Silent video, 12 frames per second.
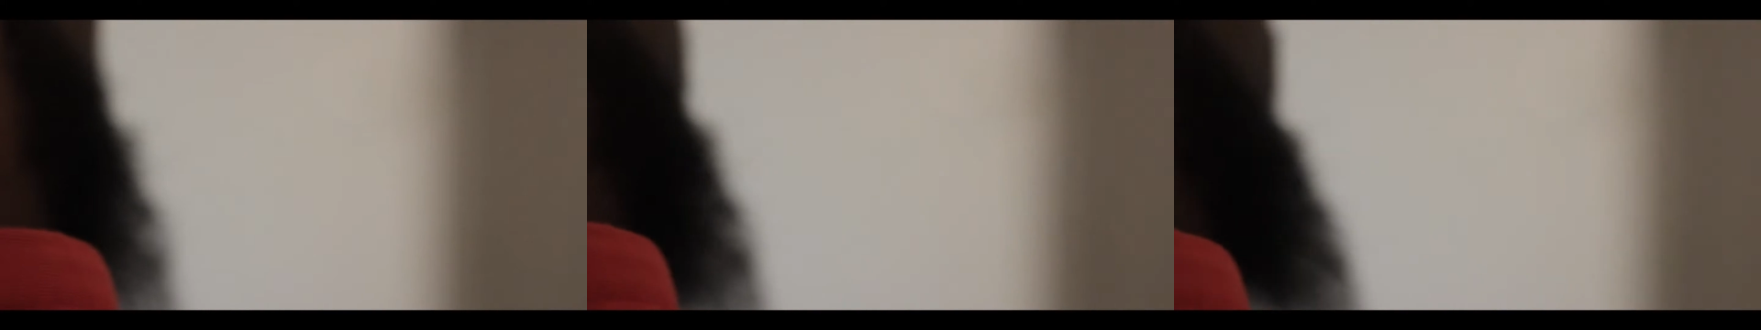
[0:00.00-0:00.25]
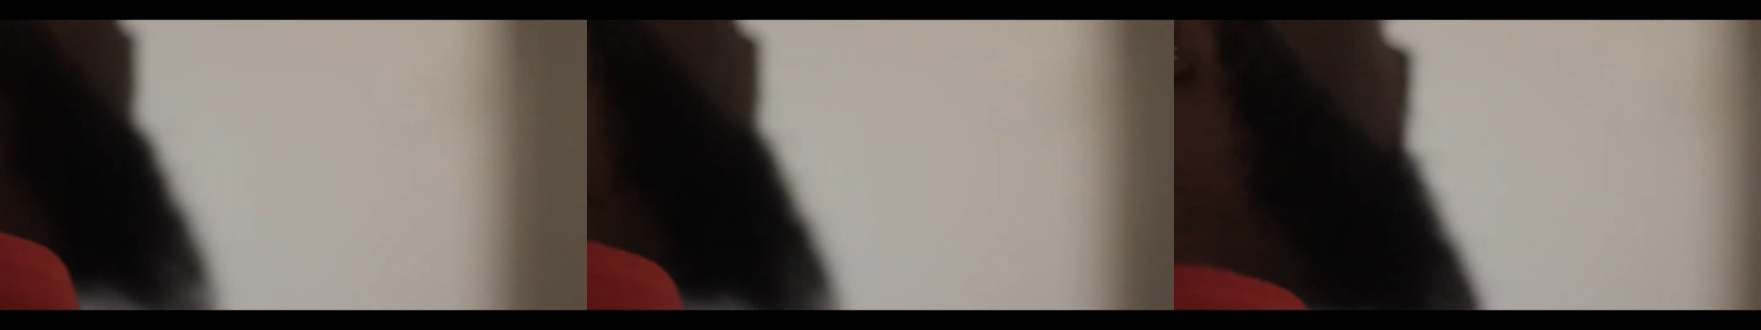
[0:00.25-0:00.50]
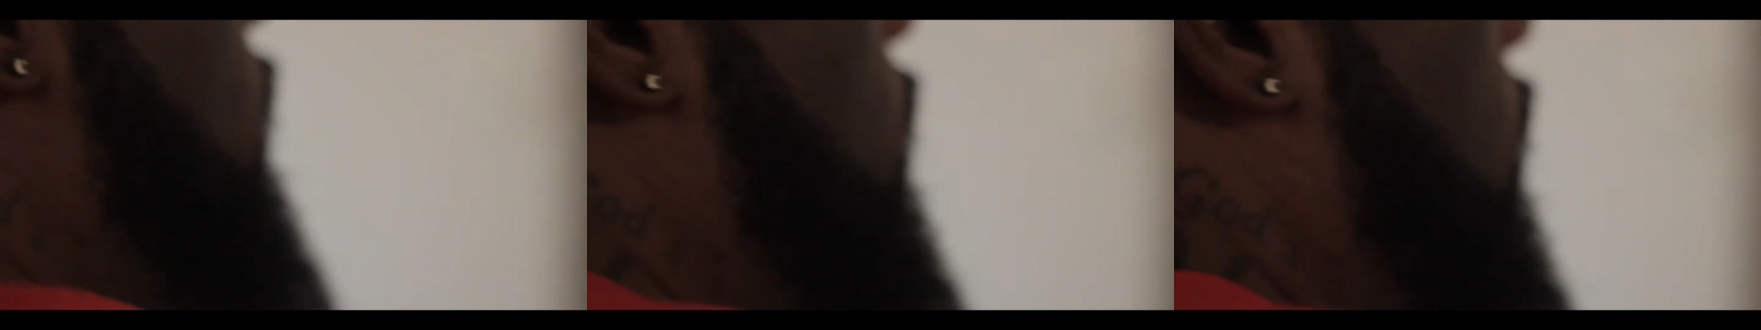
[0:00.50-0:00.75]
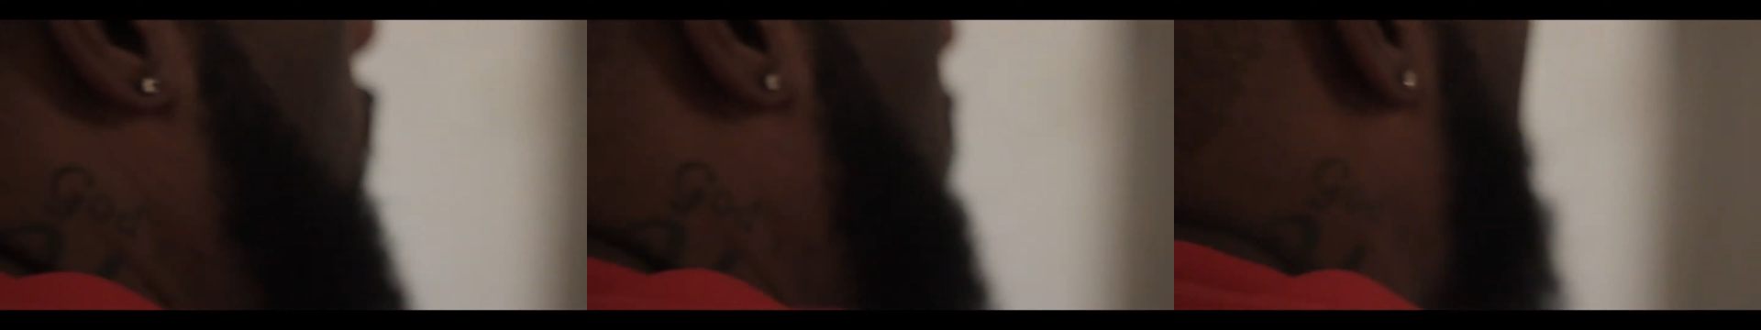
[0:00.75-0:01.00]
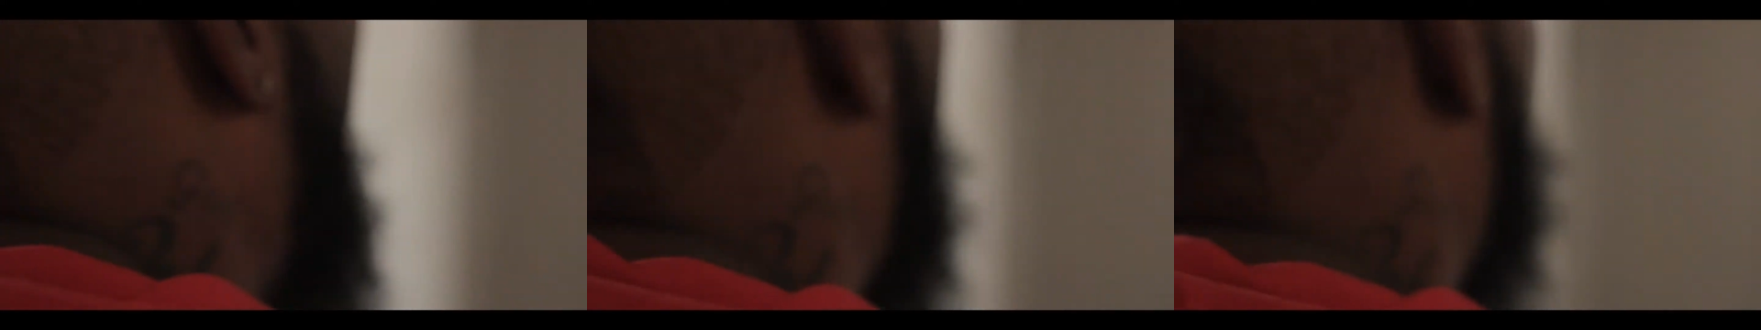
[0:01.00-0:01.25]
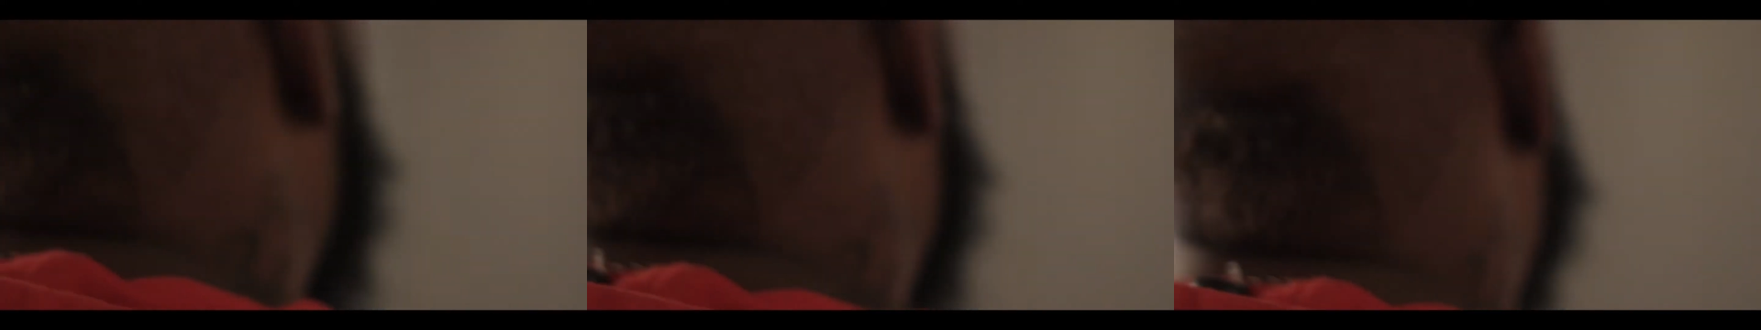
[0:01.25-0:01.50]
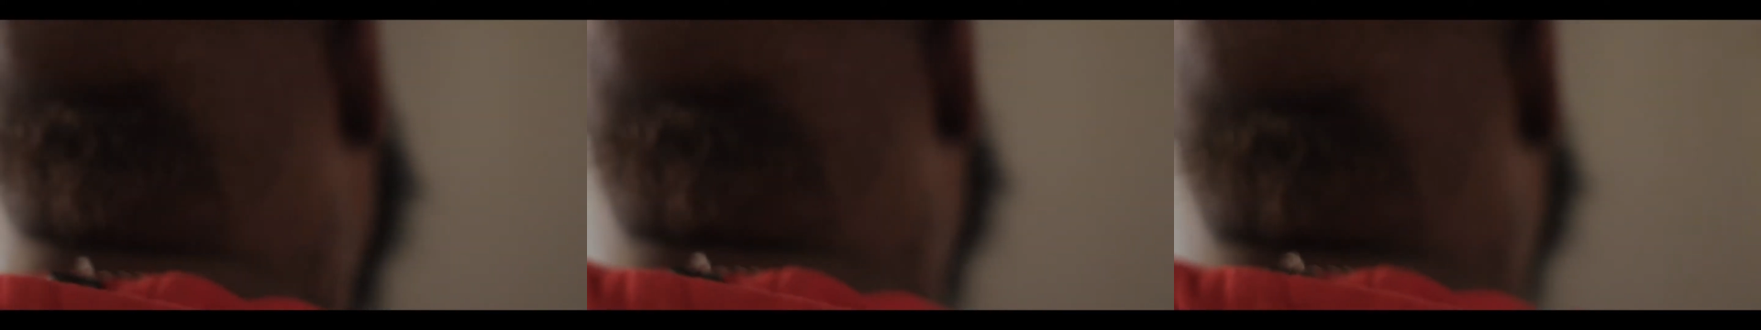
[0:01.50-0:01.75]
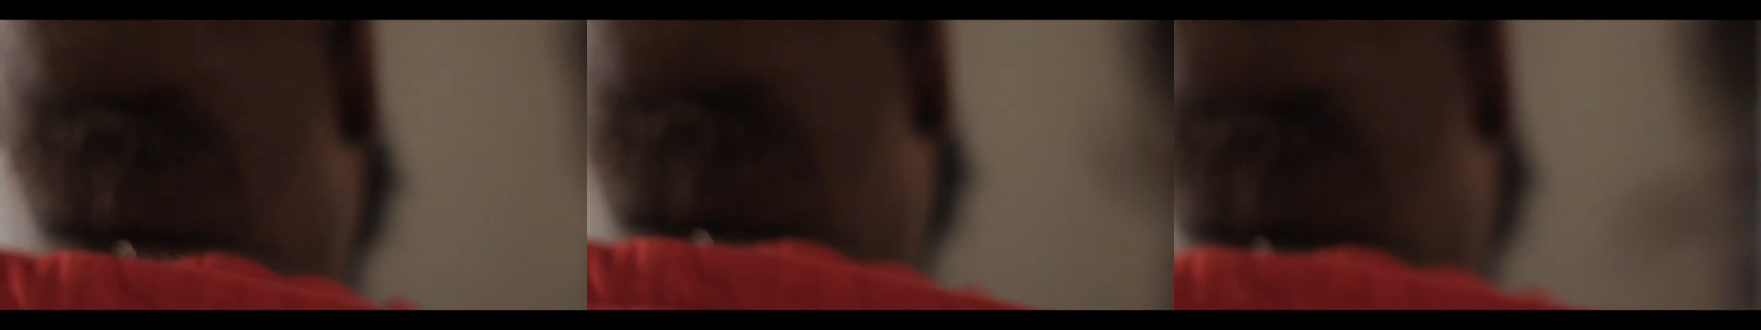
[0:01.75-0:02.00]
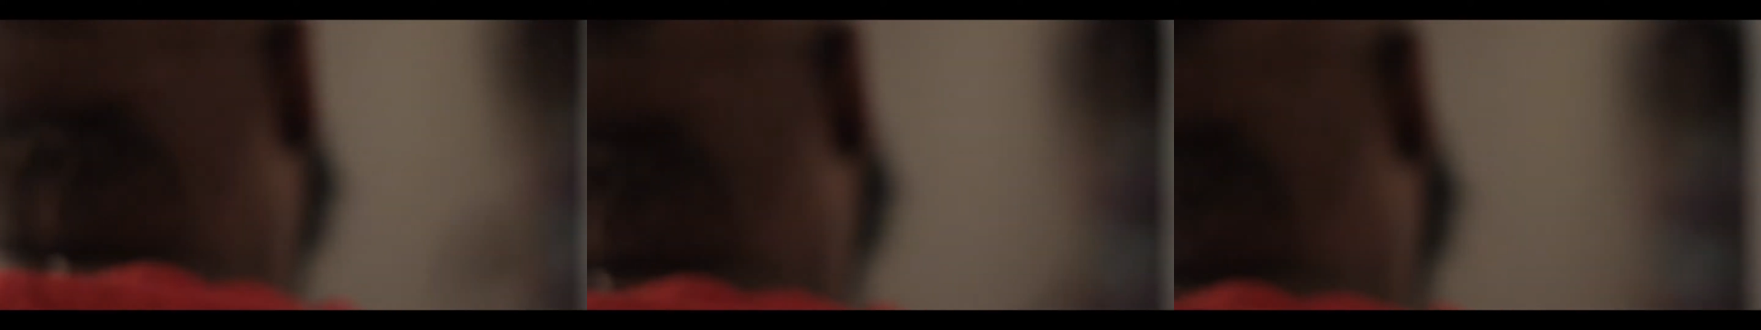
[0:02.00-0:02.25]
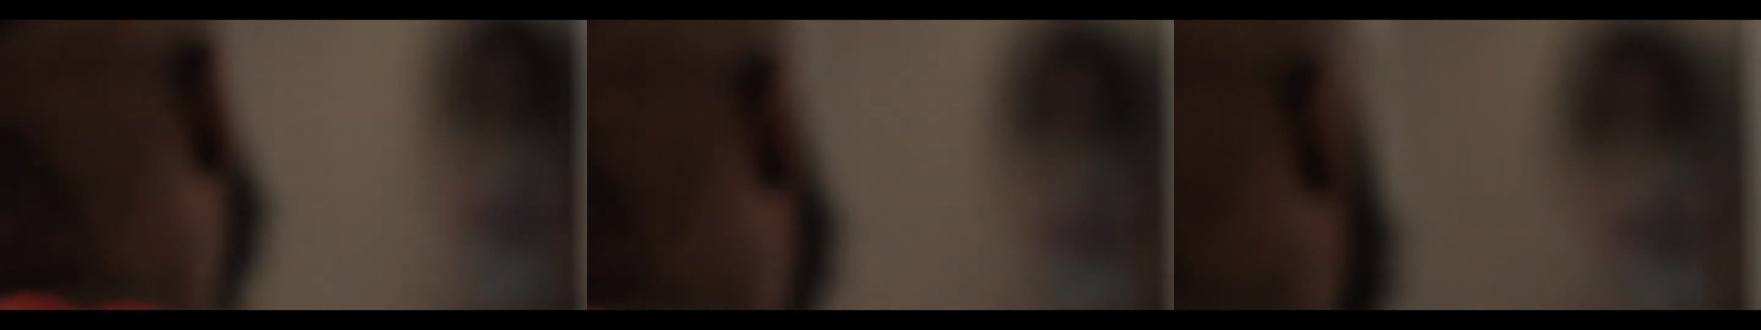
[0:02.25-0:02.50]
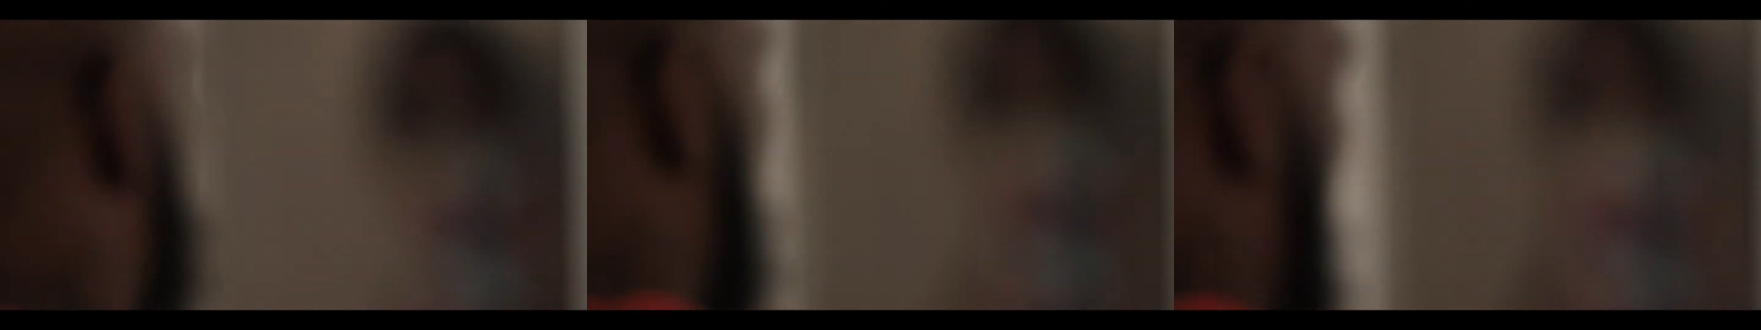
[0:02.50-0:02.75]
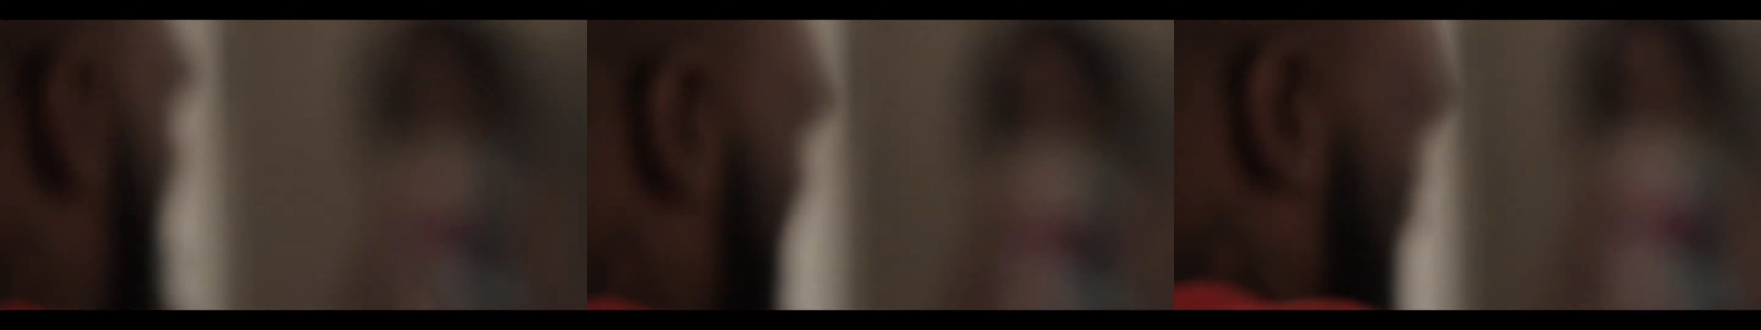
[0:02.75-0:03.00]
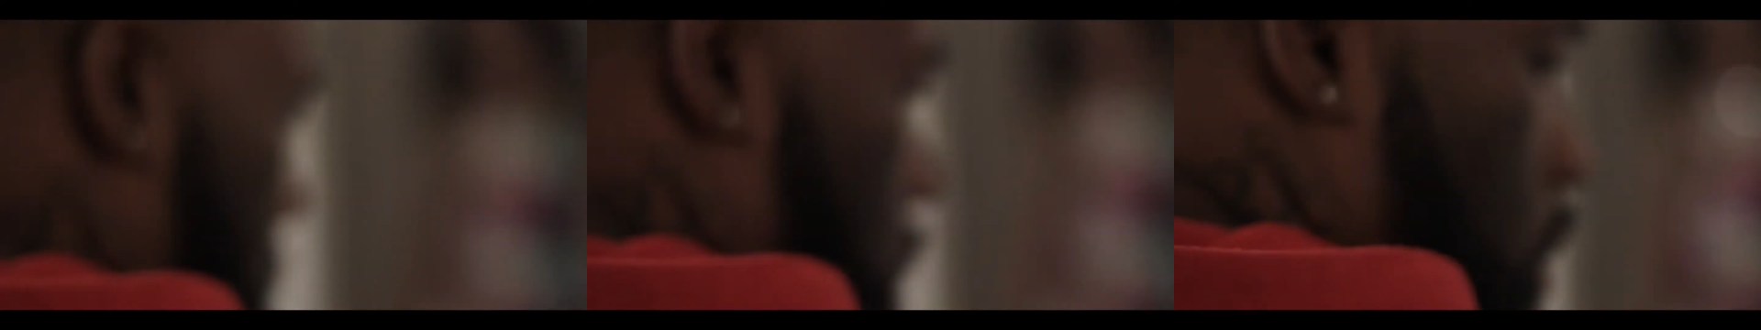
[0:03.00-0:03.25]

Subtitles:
No face is visible, so there are no lips to read.